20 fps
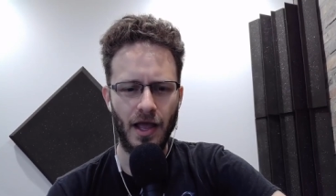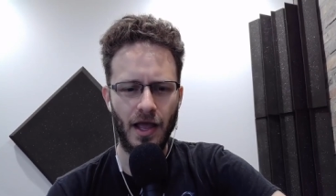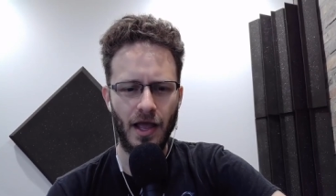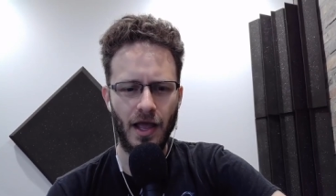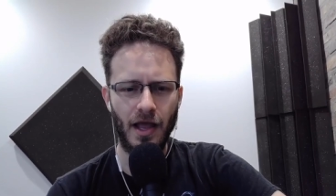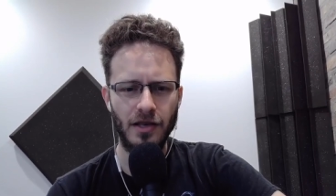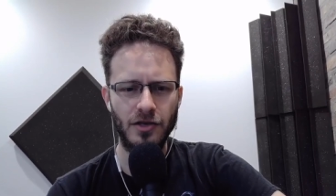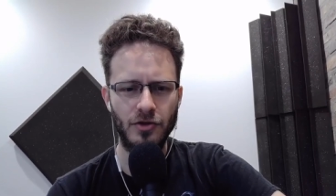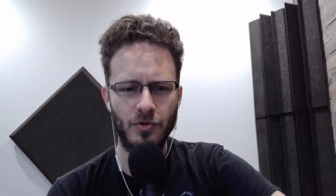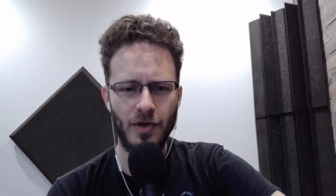
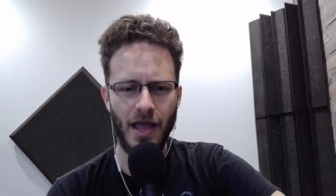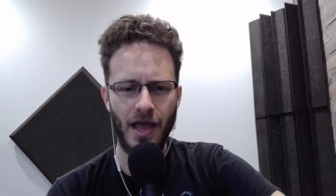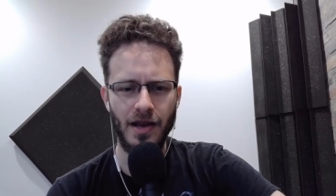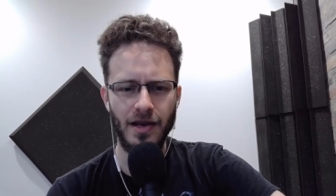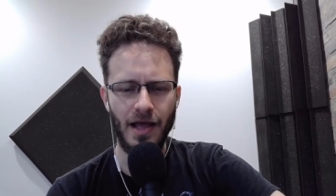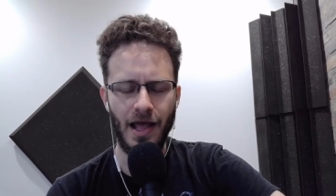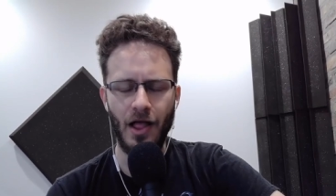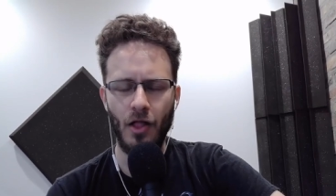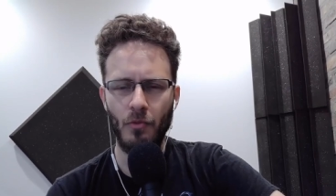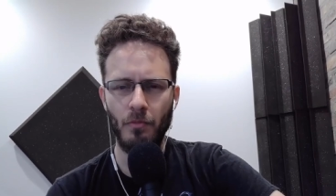And you can't
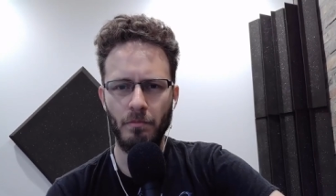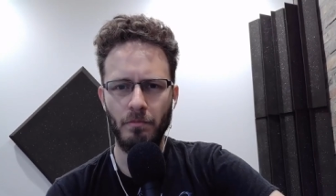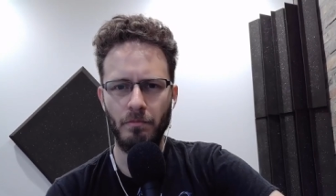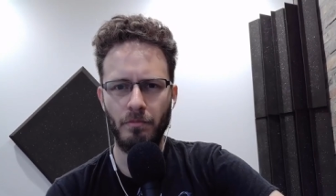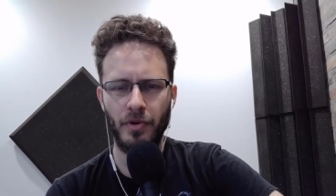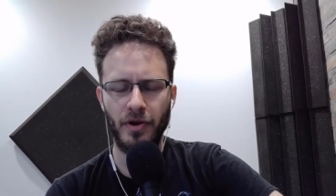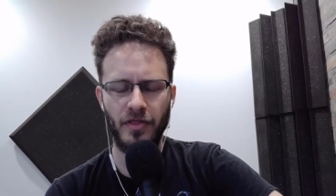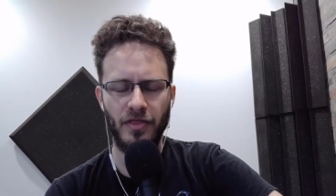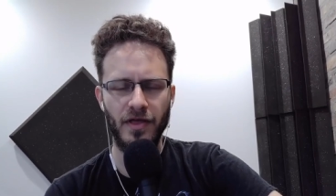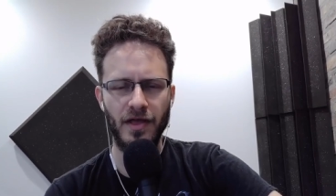help
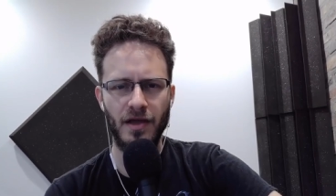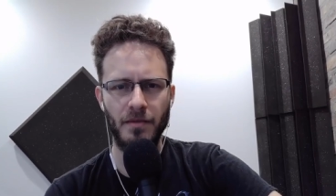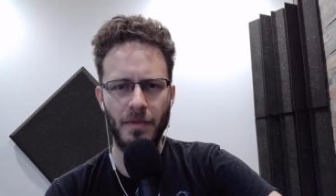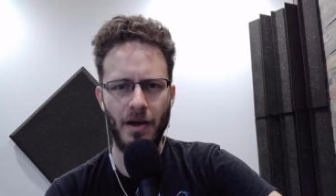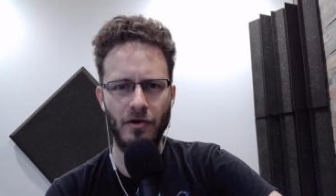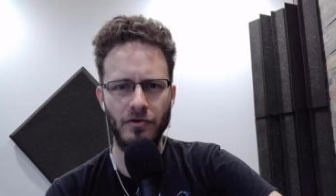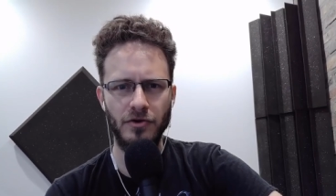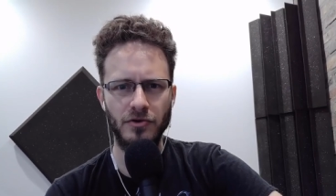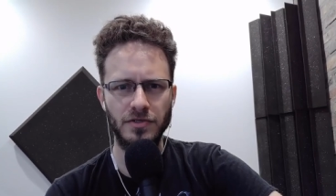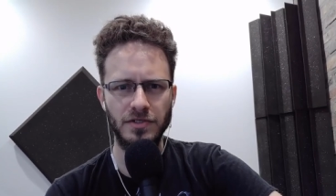but think
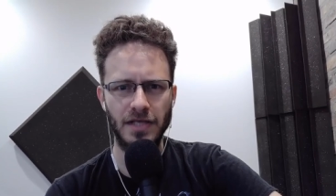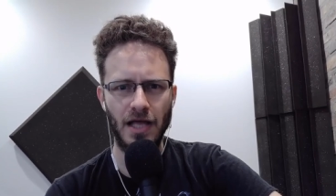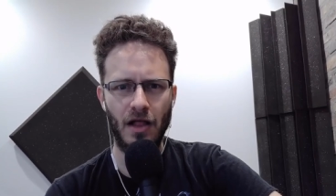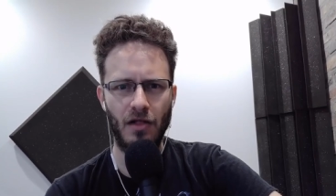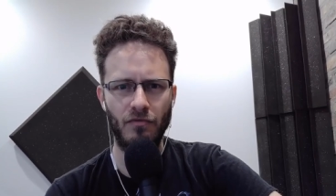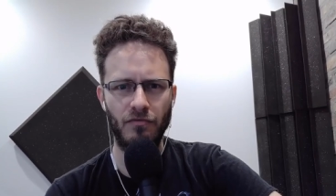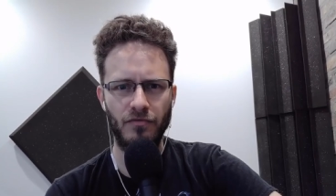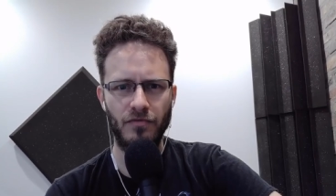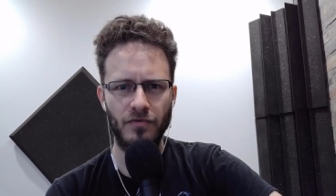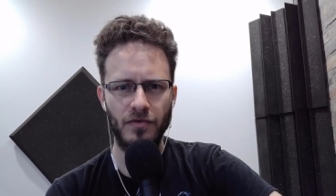about
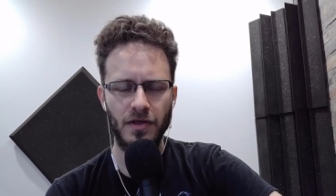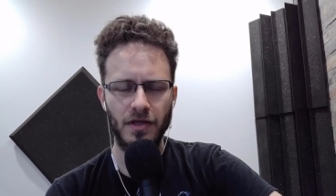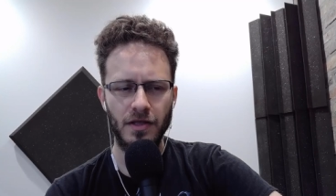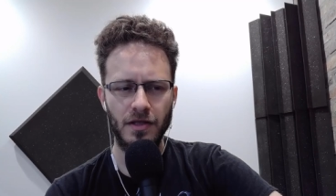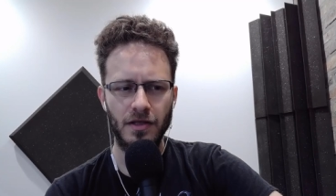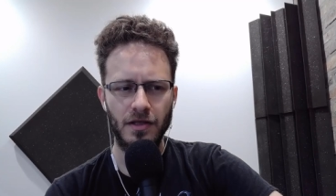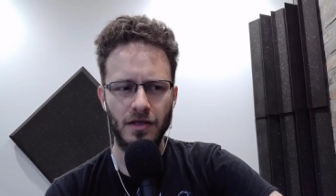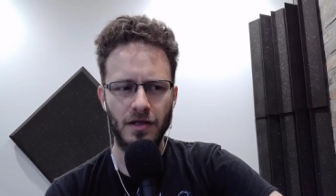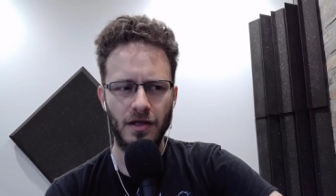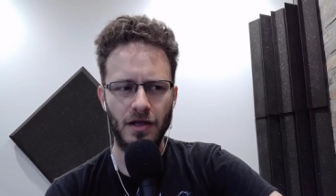yourself,
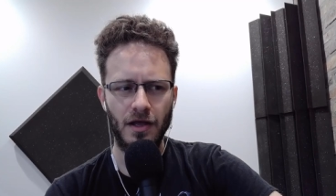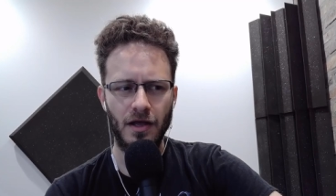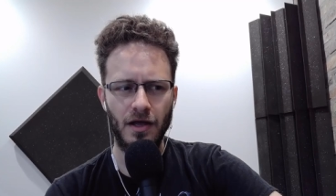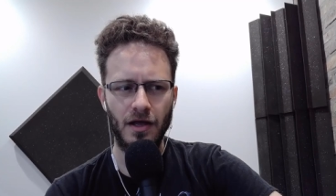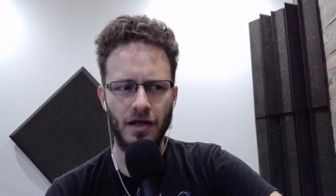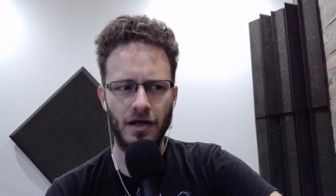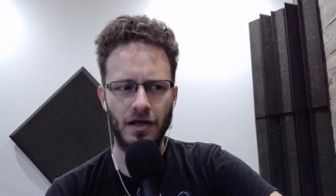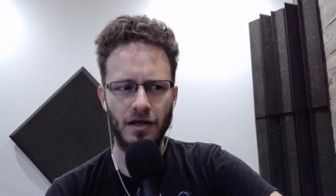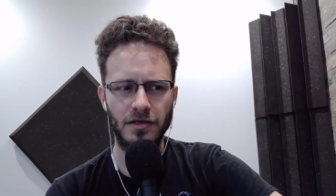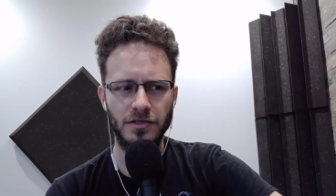
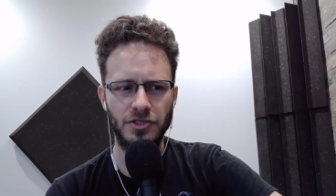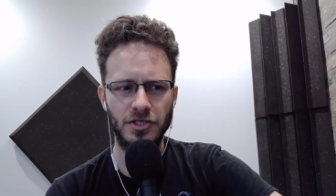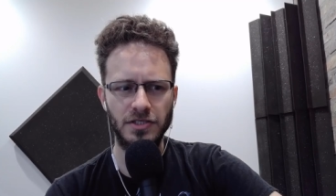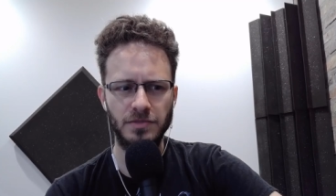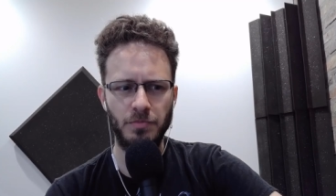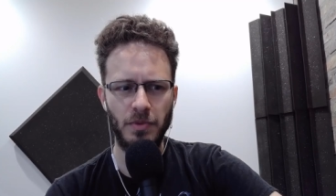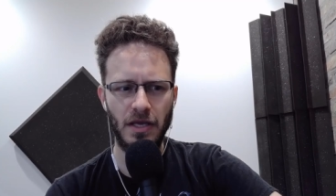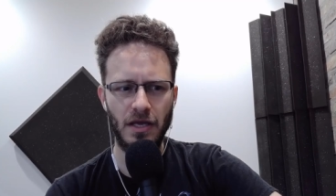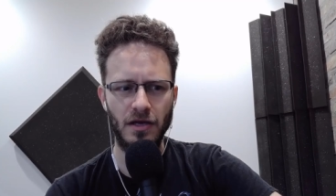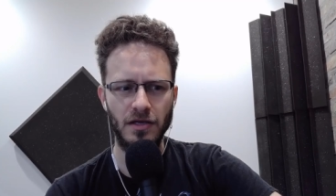
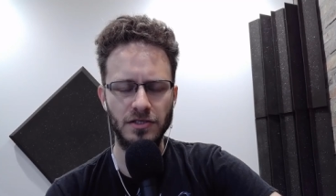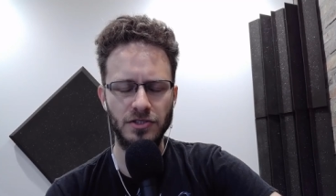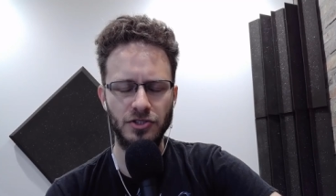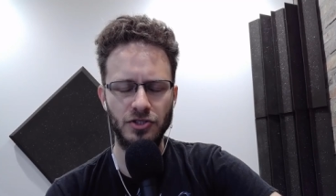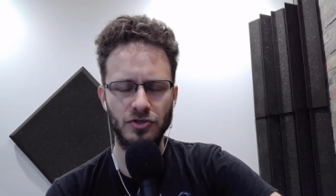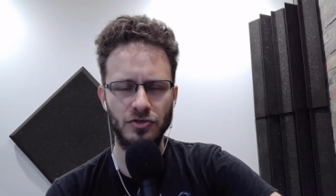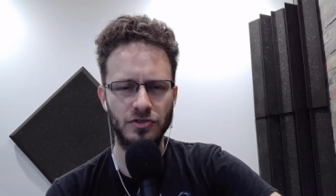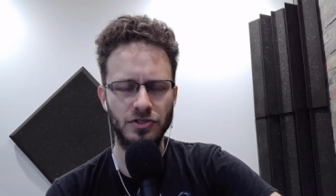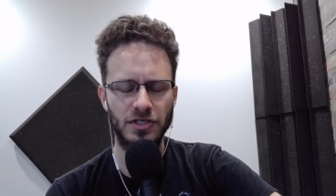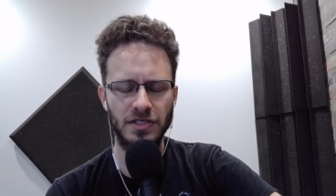just because
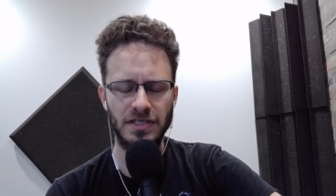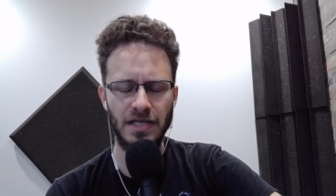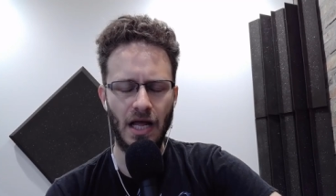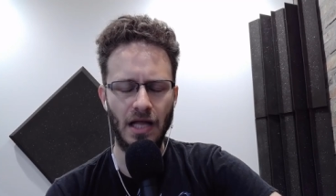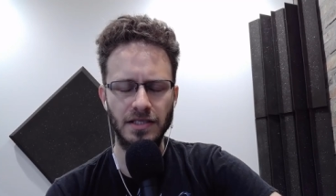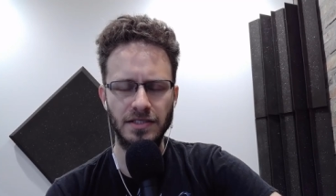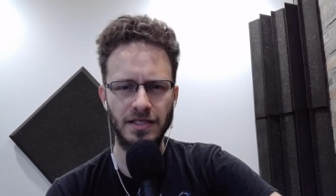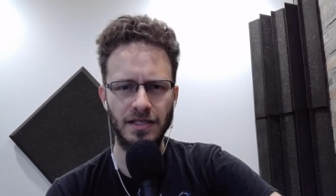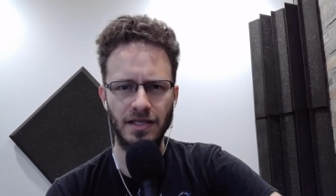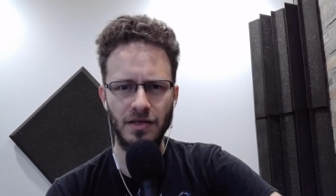you're just
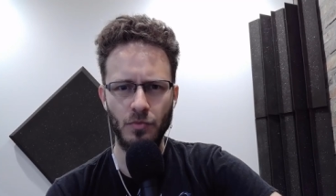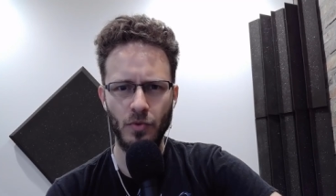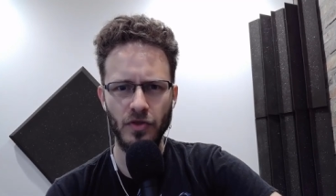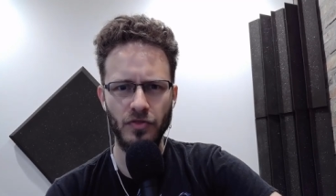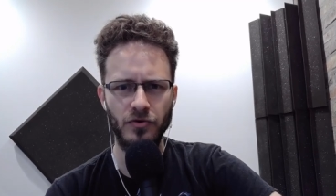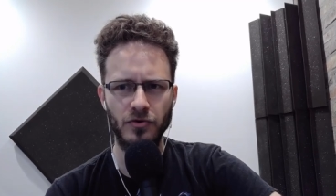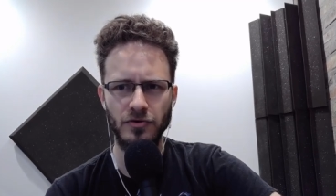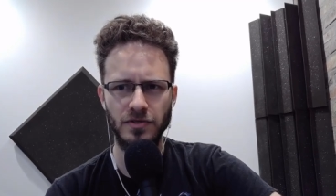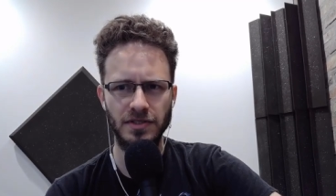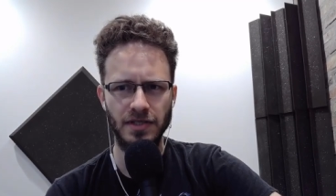constantly
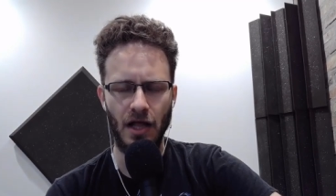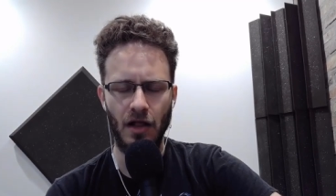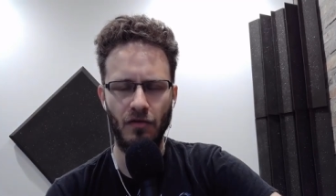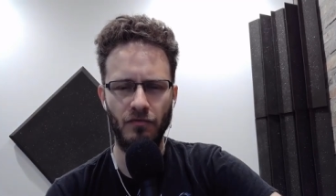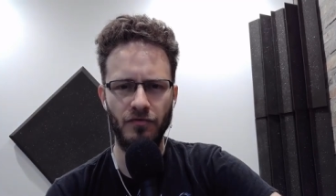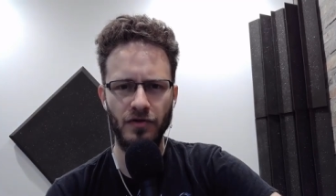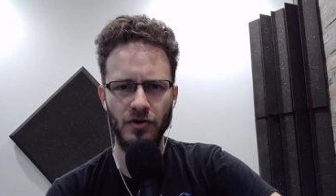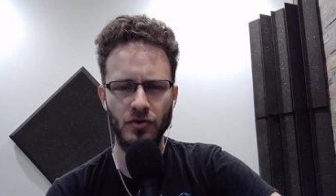with yourself.